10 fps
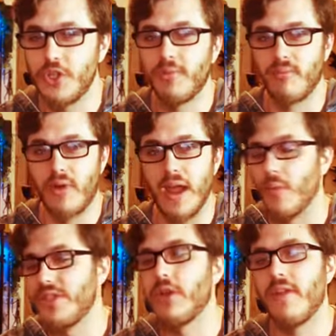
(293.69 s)
super bright.
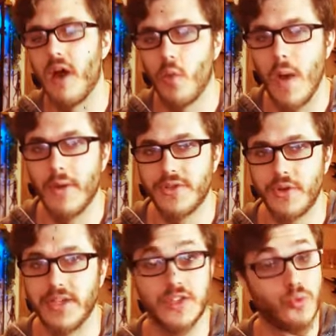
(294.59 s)
Once you go to the unwound
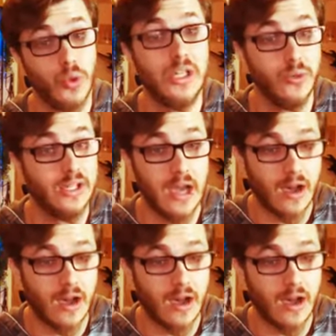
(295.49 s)
strings, it's really, really